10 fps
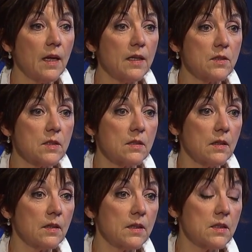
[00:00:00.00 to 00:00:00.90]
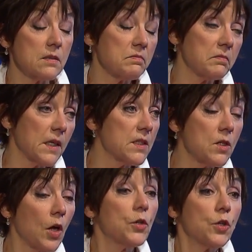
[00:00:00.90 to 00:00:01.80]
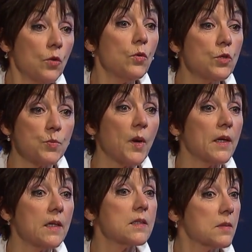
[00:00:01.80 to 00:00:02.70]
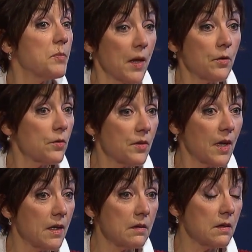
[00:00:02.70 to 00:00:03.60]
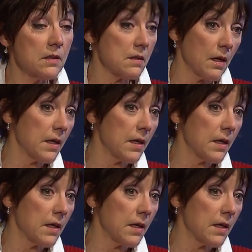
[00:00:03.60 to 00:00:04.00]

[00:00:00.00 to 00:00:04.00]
It's, it's, it's not huge, but it's better than, it's,